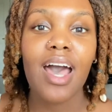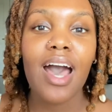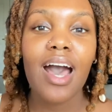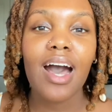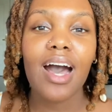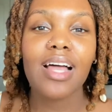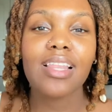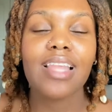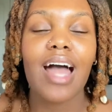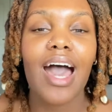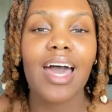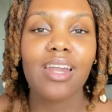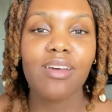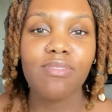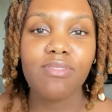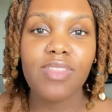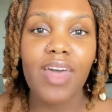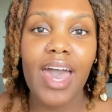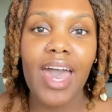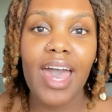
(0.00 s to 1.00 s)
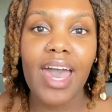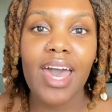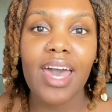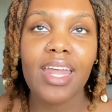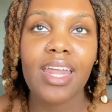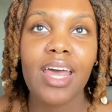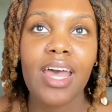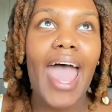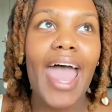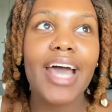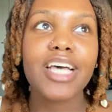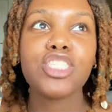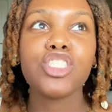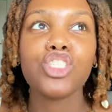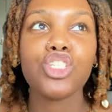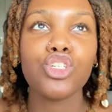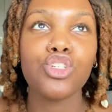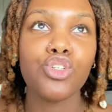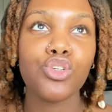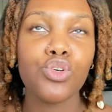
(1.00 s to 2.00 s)
a lot of that has
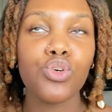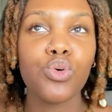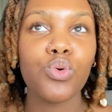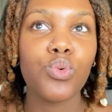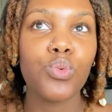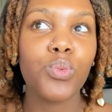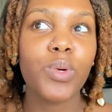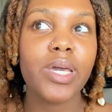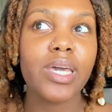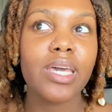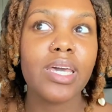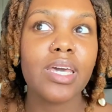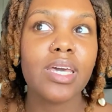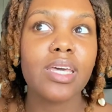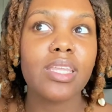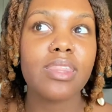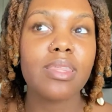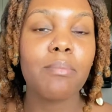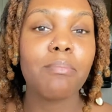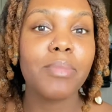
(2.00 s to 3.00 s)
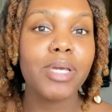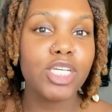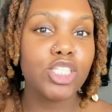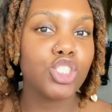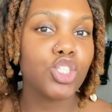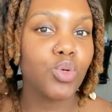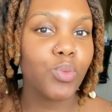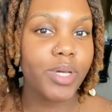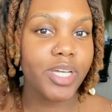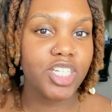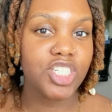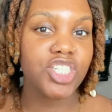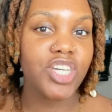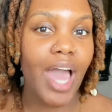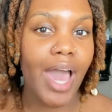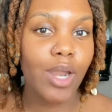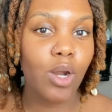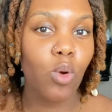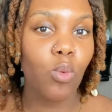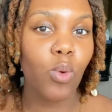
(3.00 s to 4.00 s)
to do with me doing
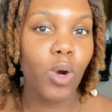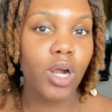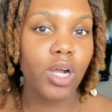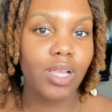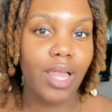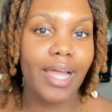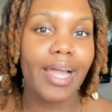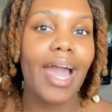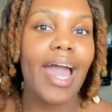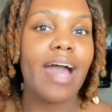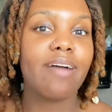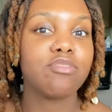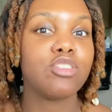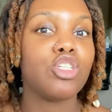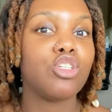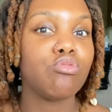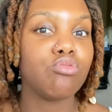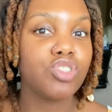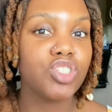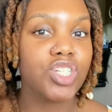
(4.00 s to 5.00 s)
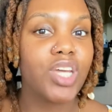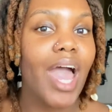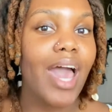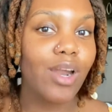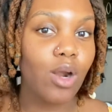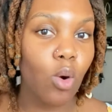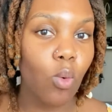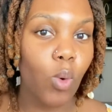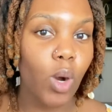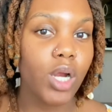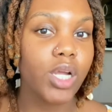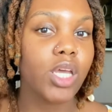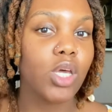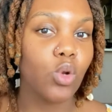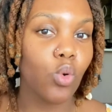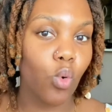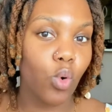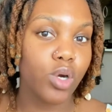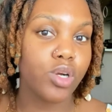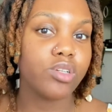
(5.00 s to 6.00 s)
shadow work. I have to do shadow work
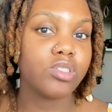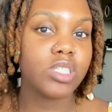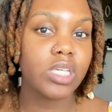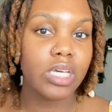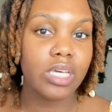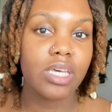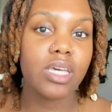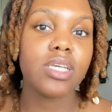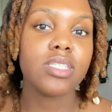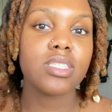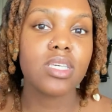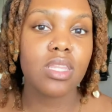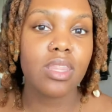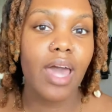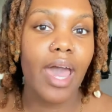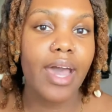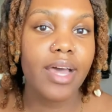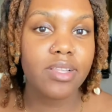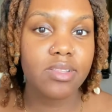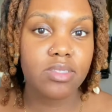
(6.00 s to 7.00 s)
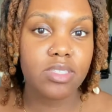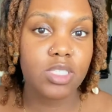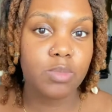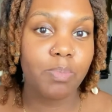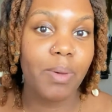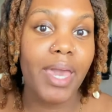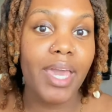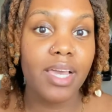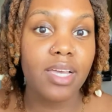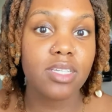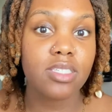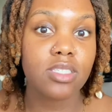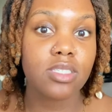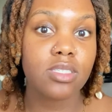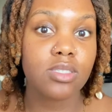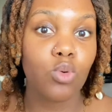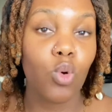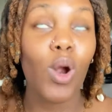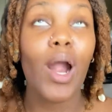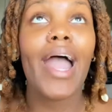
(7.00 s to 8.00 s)
in order to get to that space,
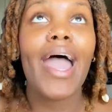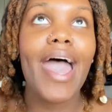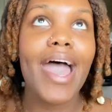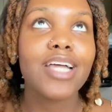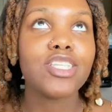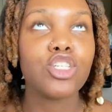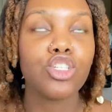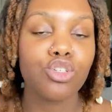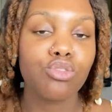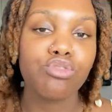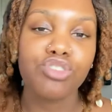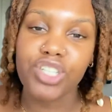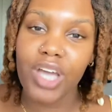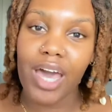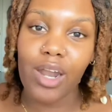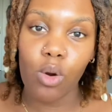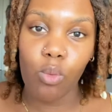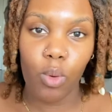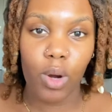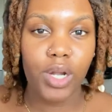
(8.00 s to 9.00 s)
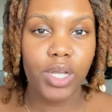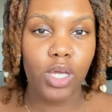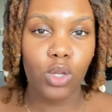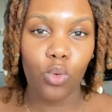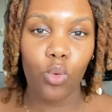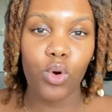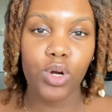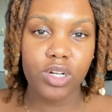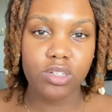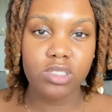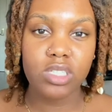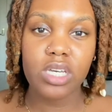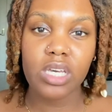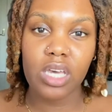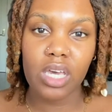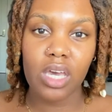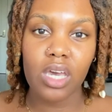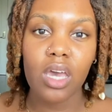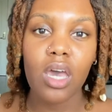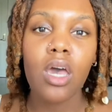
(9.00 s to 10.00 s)
or I had to do shadow work in order to
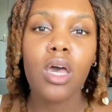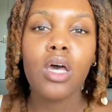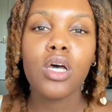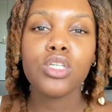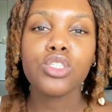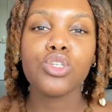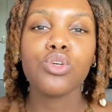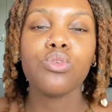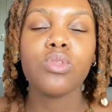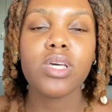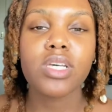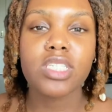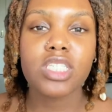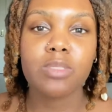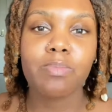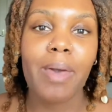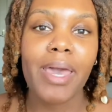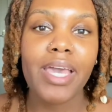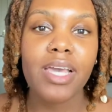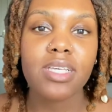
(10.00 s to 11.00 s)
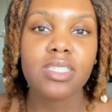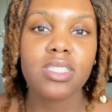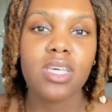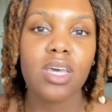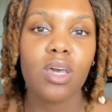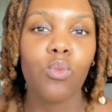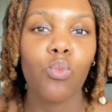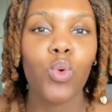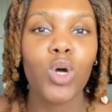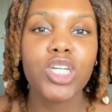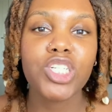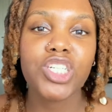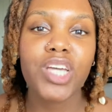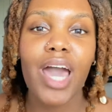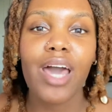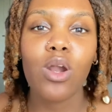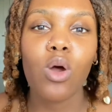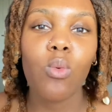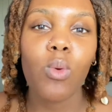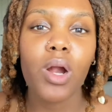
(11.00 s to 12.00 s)
get to this space. And what
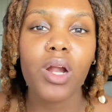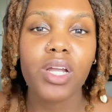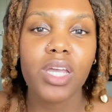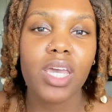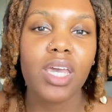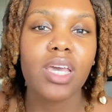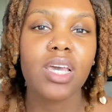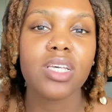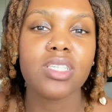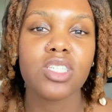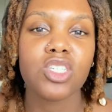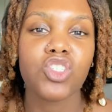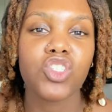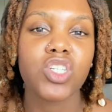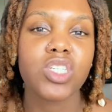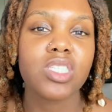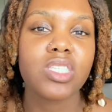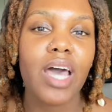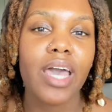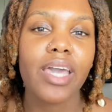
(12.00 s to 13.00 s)
shadow work is just